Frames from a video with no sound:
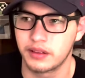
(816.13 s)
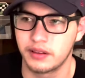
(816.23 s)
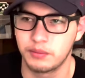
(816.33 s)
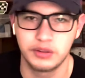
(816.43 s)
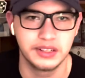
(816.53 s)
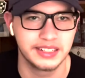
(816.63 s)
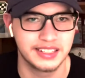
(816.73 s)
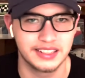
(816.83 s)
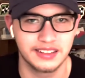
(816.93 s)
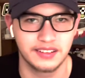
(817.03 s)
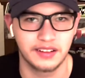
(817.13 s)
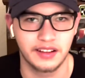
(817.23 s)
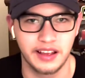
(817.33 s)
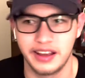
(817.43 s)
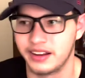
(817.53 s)
Plus,
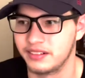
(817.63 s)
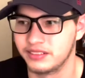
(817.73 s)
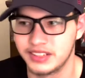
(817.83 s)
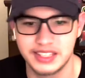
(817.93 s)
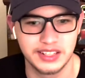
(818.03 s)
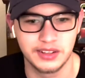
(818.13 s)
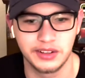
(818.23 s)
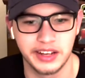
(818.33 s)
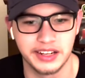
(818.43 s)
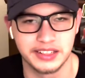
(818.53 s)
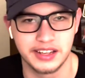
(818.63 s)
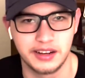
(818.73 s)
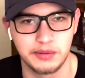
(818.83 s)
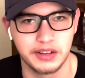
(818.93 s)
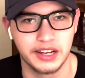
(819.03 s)
and this is totally out of
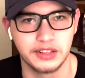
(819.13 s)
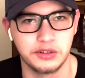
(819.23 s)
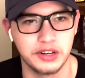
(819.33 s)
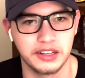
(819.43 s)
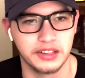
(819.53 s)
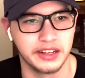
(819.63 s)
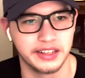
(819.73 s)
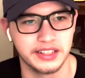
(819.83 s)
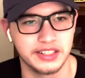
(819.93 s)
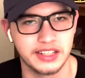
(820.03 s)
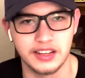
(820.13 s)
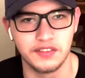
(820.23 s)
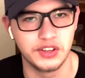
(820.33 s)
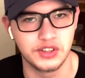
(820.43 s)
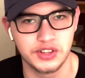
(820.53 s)
topic, I do not like his
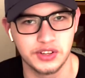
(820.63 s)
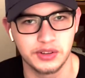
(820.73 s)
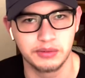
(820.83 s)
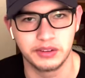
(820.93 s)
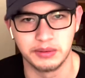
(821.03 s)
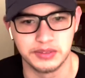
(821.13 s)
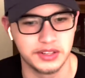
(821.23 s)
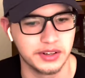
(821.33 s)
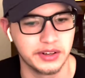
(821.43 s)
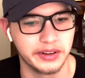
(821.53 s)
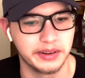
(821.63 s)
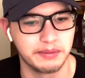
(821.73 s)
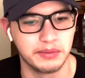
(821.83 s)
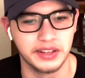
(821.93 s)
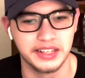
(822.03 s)
TV show. I'm sorry,
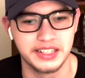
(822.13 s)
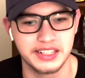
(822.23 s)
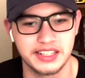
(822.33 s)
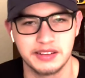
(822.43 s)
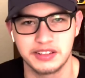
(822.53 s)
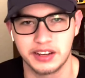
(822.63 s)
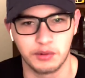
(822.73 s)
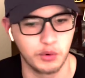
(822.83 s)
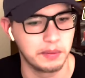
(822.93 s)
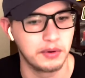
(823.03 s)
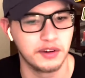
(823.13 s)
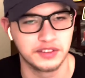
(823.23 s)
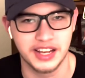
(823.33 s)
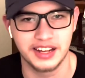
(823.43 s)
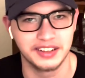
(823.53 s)
but it just seems like a rip-off
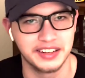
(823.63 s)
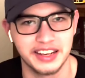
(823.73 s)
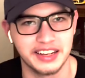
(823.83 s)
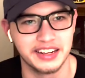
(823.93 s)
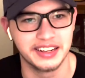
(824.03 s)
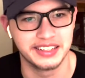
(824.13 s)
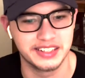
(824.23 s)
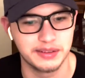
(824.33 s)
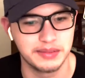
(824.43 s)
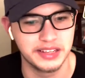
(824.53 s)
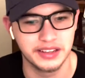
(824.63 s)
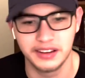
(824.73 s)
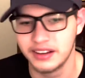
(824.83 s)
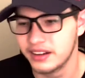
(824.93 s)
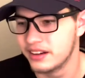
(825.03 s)
Talladega Nights to me.
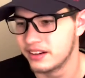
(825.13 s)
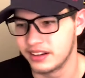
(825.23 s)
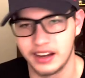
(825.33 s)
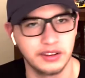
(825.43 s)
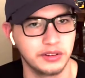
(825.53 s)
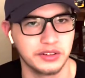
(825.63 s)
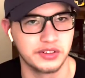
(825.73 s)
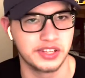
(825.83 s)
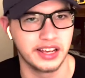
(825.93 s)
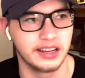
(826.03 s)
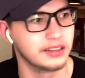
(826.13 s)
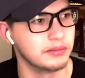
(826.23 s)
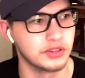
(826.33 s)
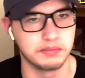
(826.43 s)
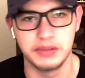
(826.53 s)
I don't understand how the
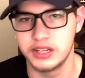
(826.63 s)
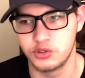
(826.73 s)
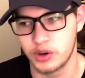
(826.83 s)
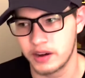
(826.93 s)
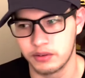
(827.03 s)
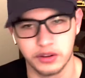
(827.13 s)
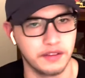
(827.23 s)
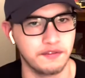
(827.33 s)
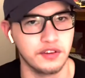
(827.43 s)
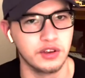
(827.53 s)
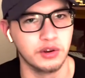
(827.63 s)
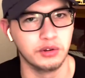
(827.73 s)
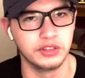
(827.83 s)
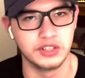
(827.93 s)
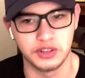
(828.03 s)
most mid driver in the
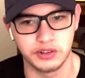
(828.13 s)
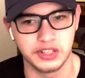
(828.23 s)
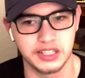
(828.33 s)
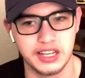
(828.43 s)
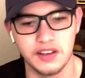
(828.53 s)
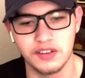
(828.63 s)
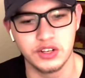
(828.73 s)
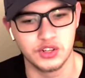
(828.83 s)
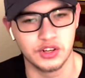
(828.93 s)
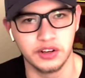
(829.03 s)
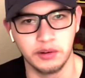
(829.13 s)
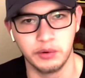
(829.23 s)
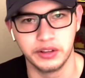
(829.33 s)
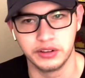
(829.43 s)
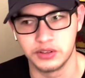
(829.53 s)
field deserves a TV show
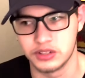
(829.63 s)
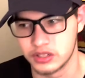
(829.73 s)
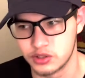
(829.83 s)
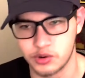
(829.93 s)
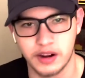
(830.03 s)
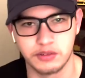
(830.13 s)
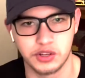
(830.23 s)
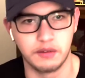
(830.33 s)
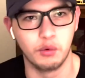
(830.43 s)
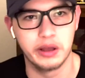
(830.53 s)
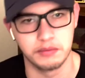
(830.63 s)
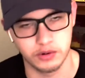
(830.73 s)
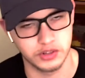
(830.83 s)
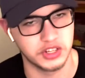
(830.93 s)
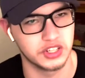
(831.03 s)
when there's drivers that have way more
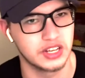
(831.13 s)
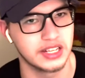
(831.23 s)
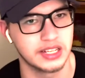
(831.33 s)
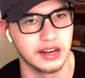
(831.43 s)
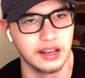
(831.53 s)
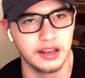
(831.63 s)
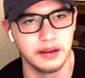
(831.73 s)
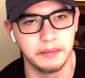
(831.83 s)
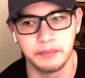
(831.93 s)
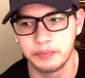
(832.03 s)
success than him